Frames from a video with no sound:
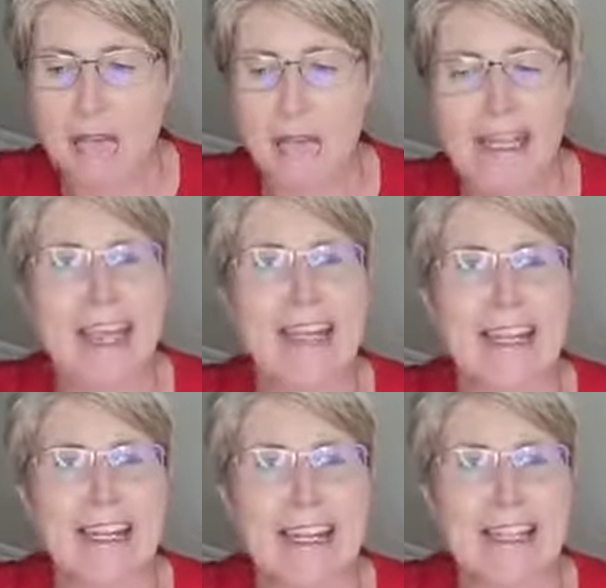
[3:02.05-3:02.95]
But
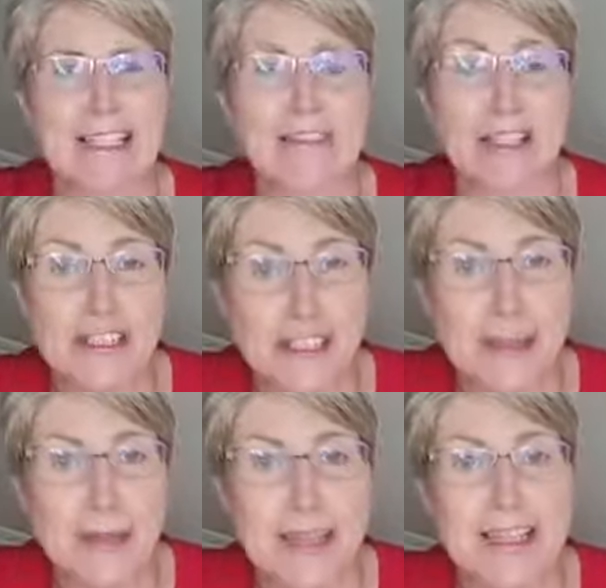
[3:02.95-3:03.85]
again, if I do
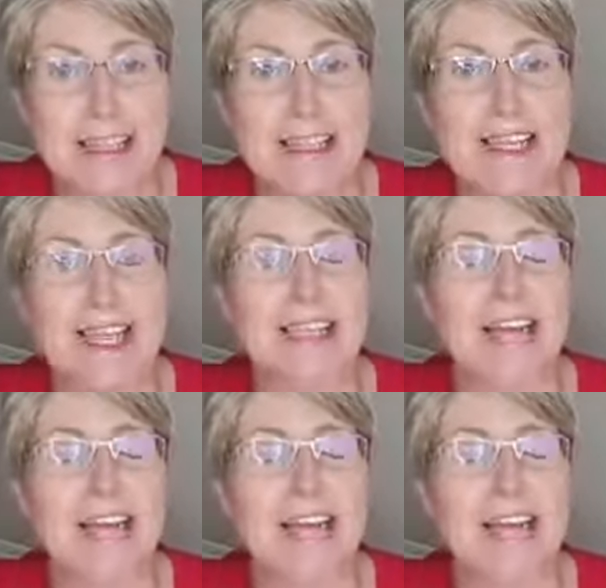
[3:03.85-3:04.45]
miss it,